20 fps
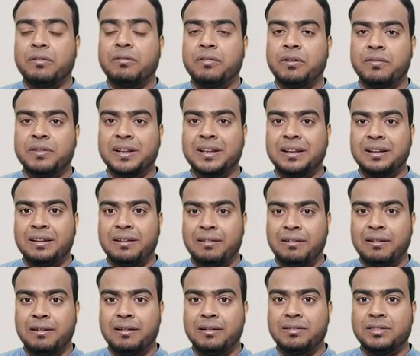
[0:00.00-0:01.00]
we will
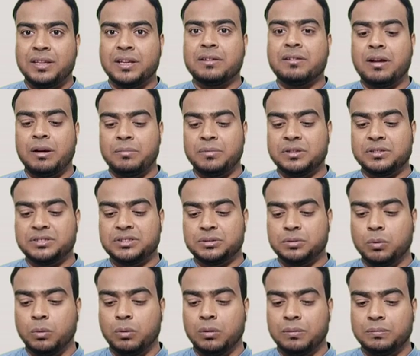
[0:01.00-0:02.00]
learn the
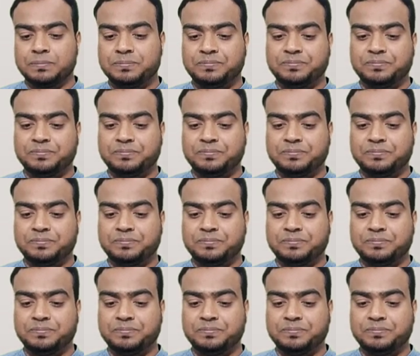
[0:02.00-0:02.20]
Cramer's rule.